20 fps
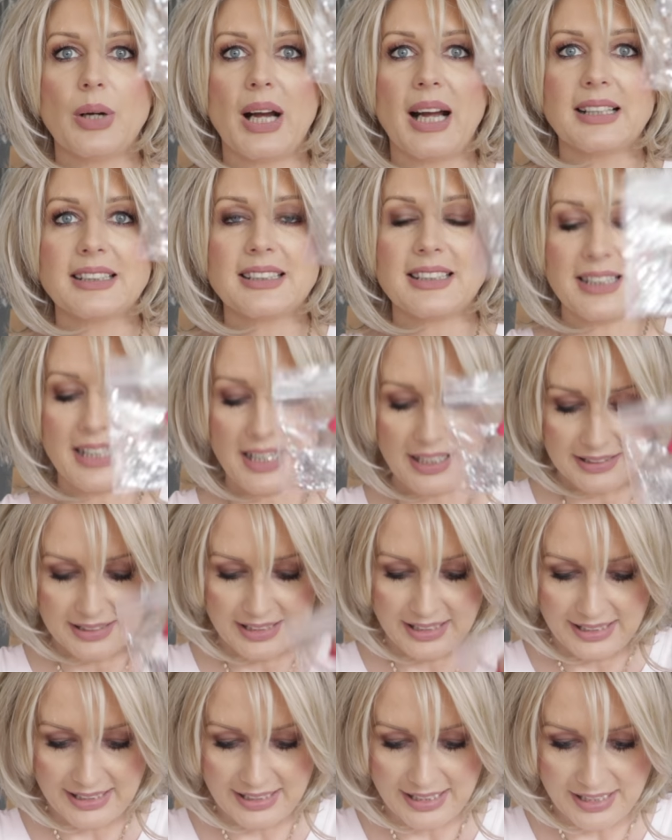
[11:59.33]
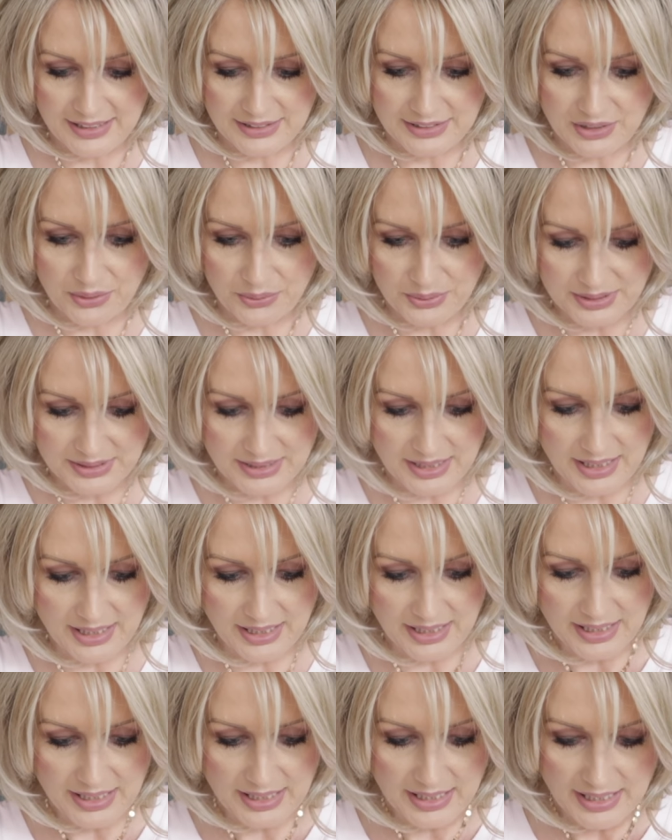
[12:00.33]
add here. So it's
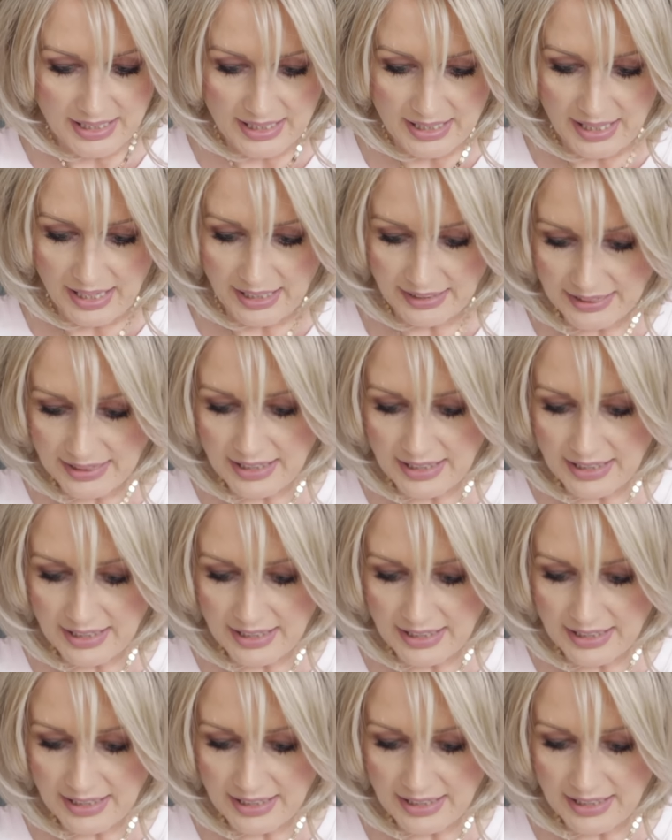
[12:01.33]
a, I